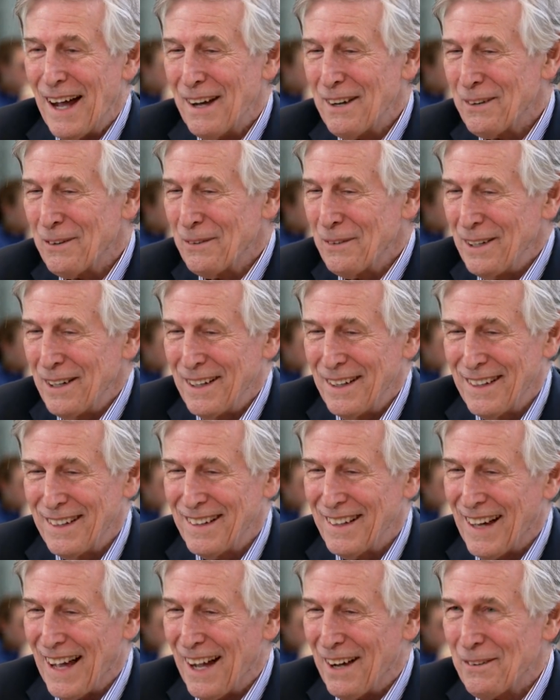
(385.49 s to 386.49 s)
how do we
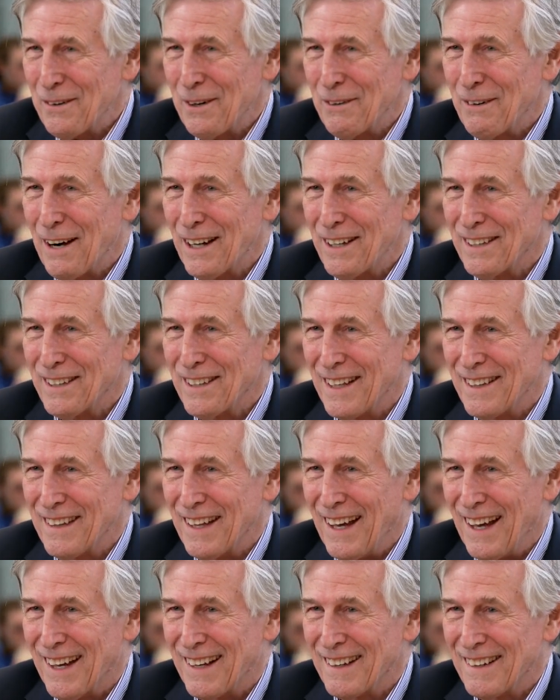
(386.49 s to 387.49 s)
how do we regulate
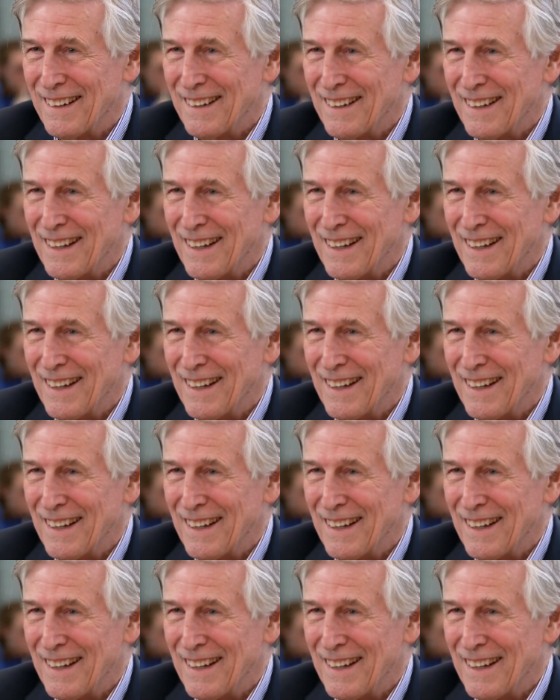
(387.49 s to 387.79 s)
that?